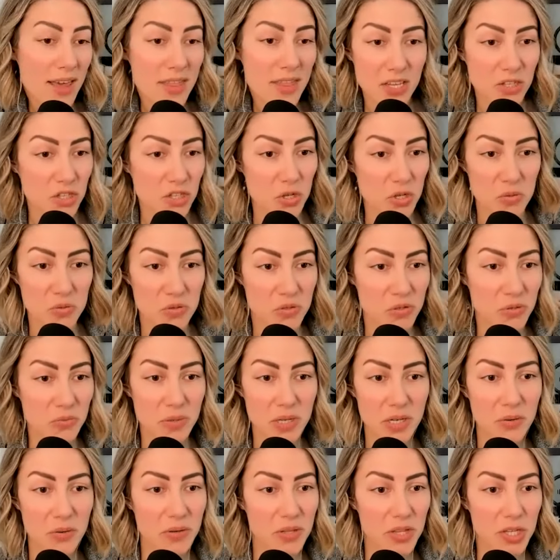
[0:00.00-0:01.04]
they chose to
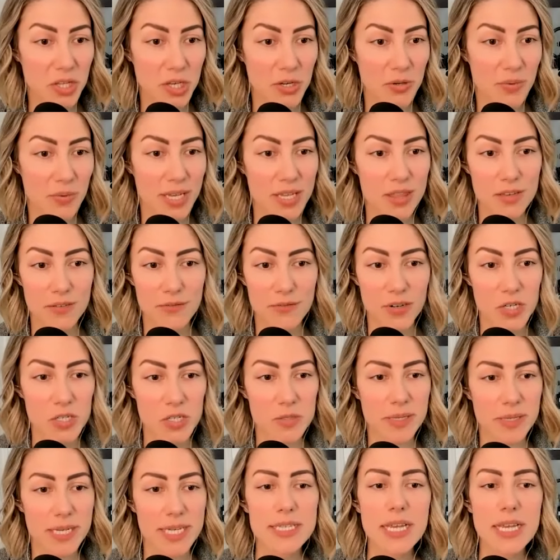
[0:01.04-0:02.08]
work with you in the first
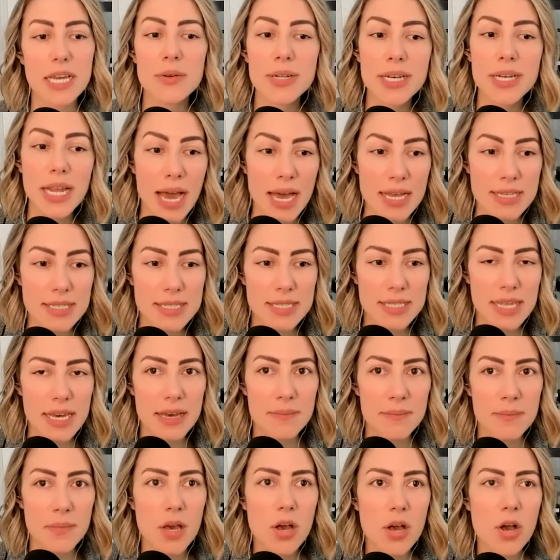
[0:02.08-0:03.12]
place. I would ask
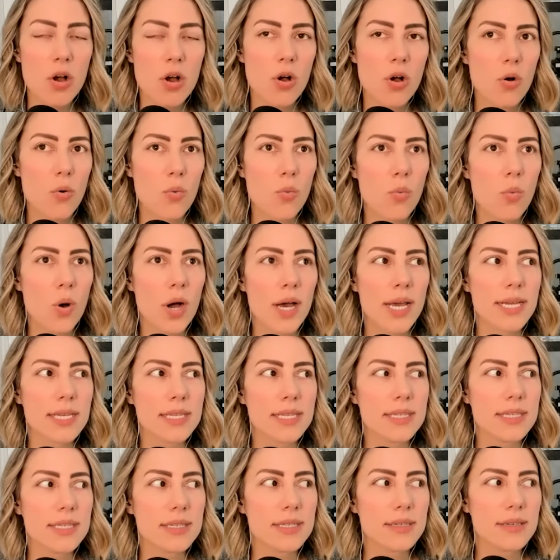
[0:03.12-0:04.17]
them
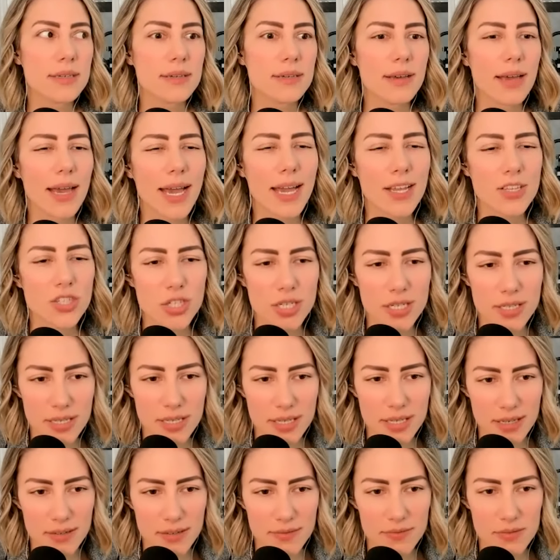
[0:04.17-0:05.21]
what
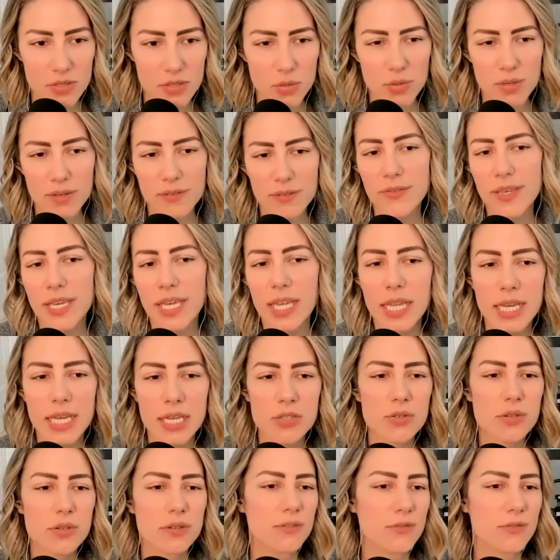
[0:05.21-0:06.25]
adjectives or
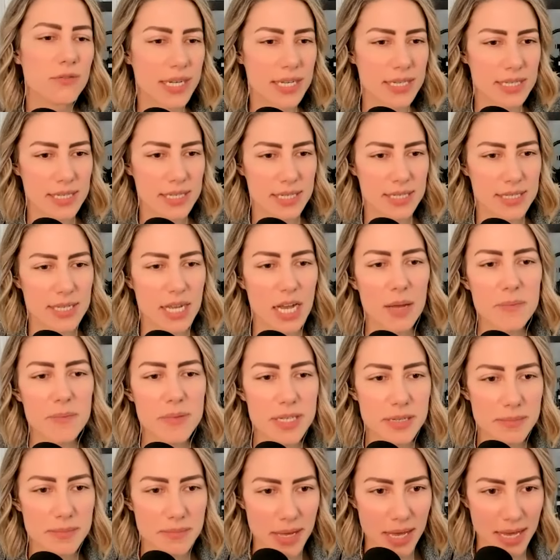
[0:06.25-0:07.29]
feelings or phrases come
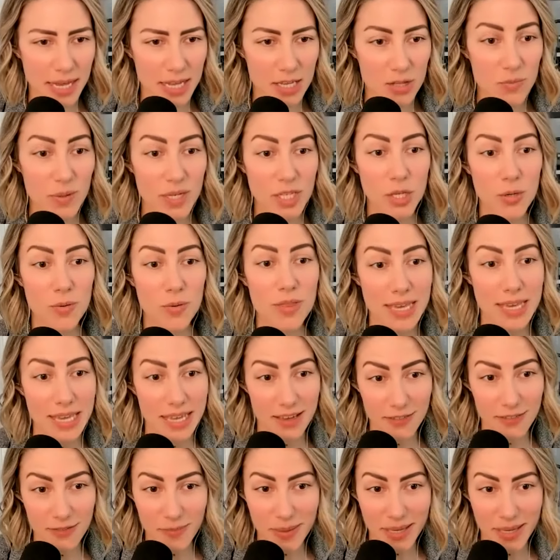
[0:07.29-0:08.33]
to mind when you think
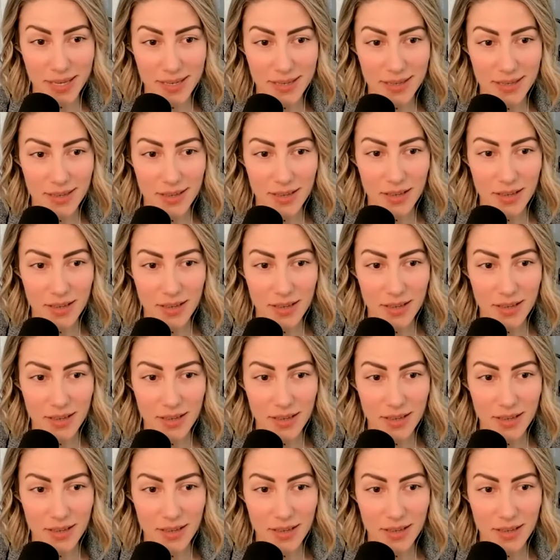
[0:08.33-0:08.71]
of me.